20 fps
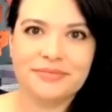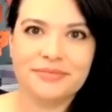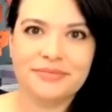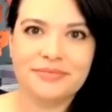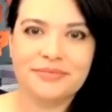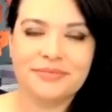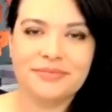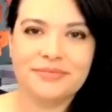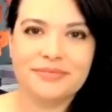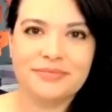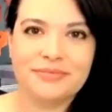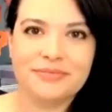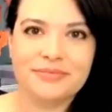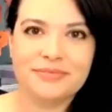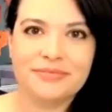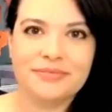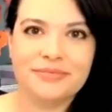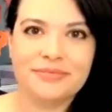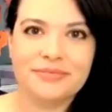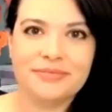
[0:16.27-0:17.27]

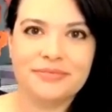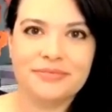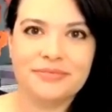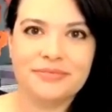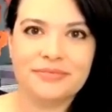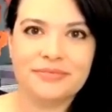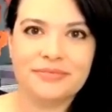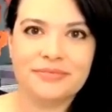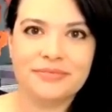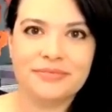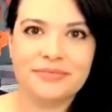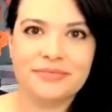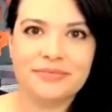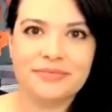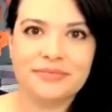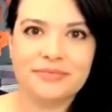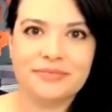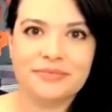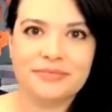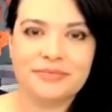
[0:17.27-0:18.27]

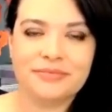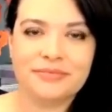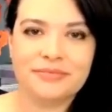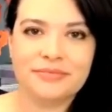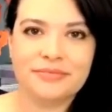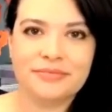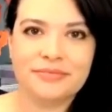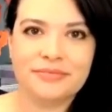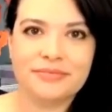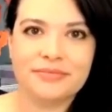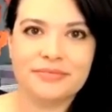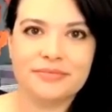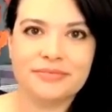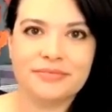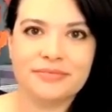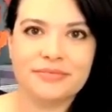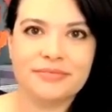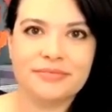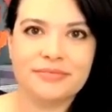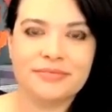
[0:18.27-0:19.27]

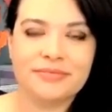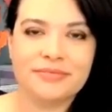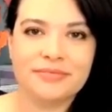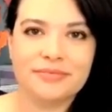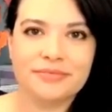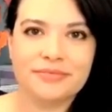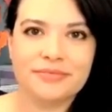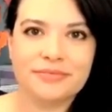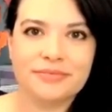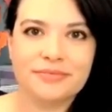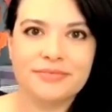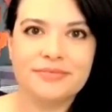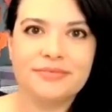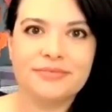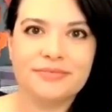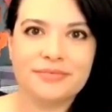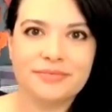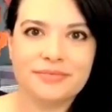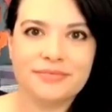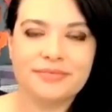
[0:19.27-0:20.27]

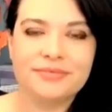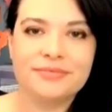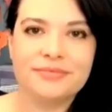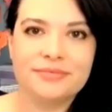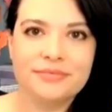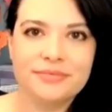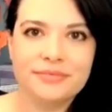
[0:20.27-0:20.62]
(silent)